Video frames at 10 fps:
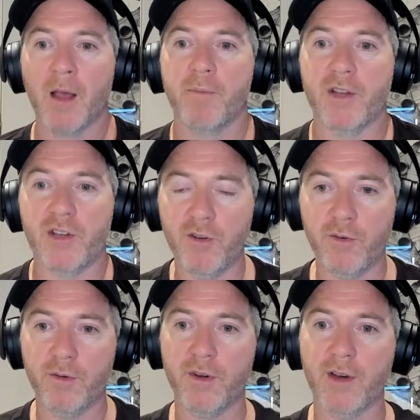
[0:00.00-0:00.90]
But
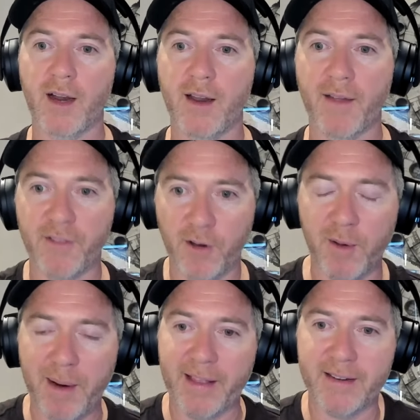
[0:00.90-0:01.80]
you have to go
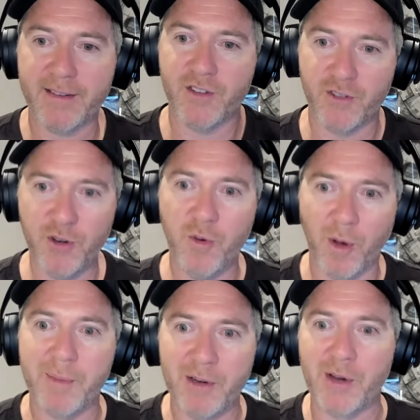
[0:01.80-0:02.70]
to make the decision, do you
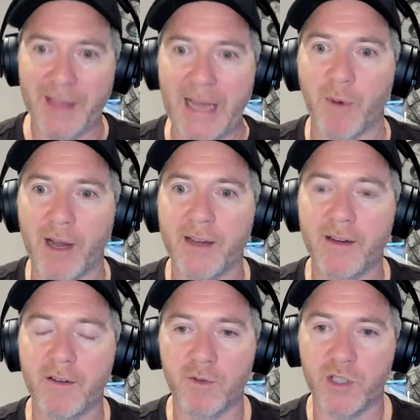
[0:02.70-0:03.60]
want to be doing it that way?
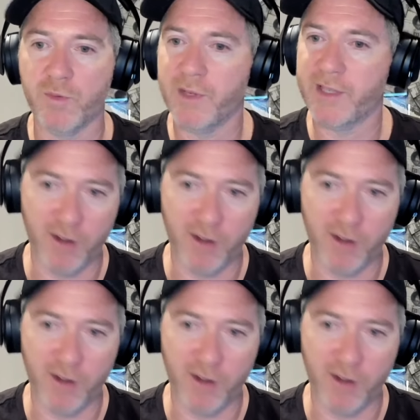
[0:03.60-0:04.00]
Which we said,